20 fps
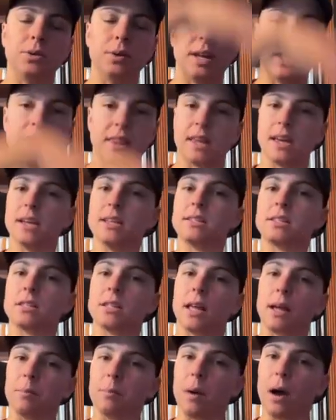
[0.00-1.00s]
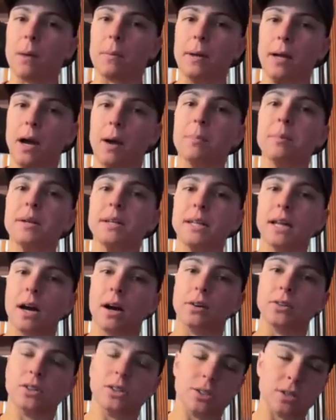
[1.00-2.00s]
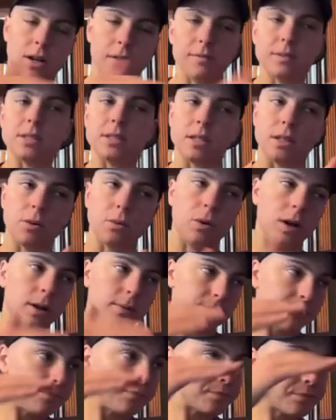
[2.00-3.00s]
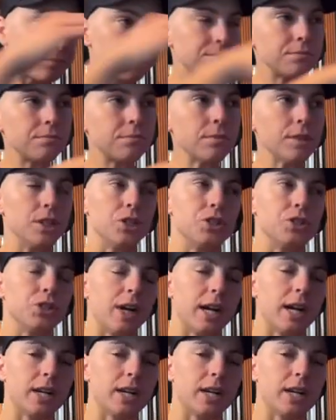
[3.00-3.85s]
doing this like bobbing up and down because obviously you want your